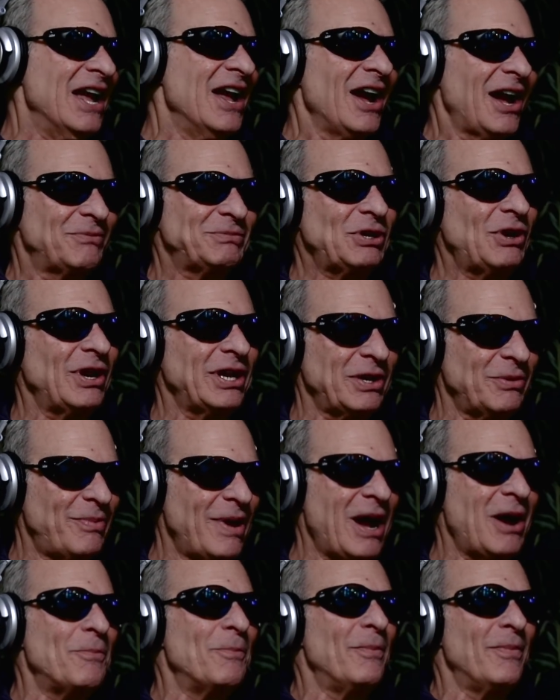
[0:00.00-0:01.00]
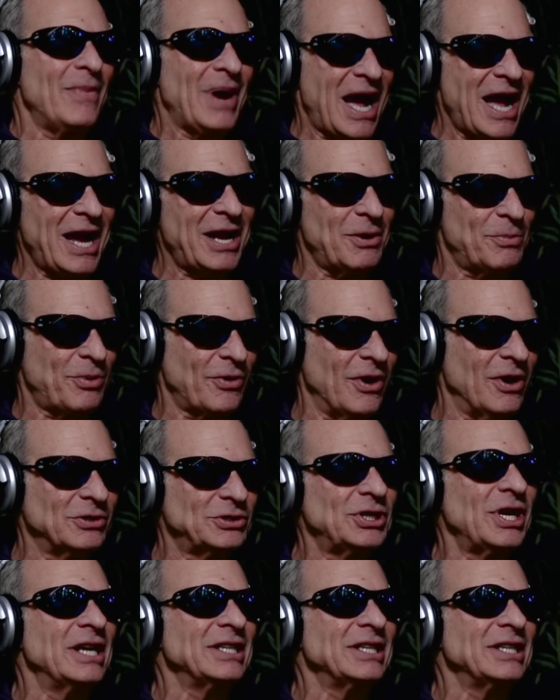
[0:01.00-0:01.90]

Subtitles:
I'm talking about my approach.